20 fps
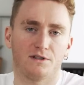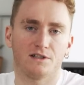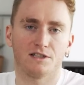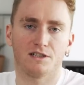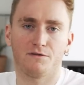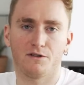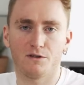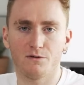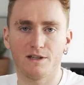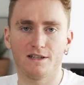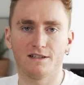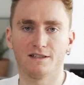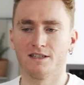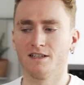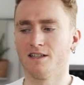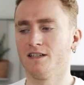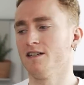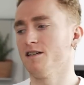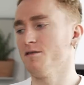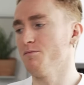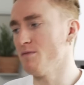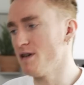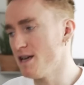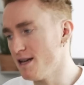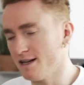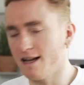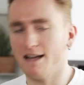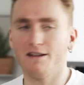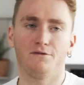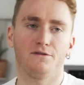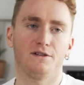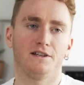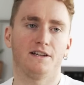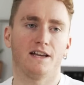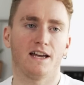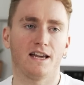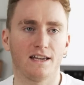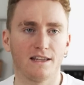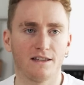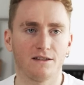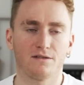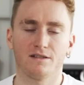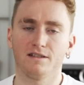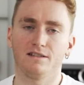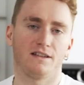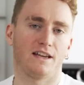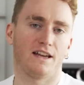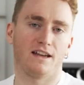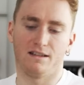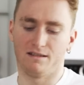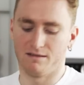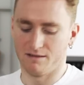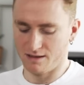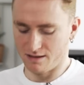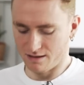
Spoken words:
Whereas if you eat meat every day, you can get,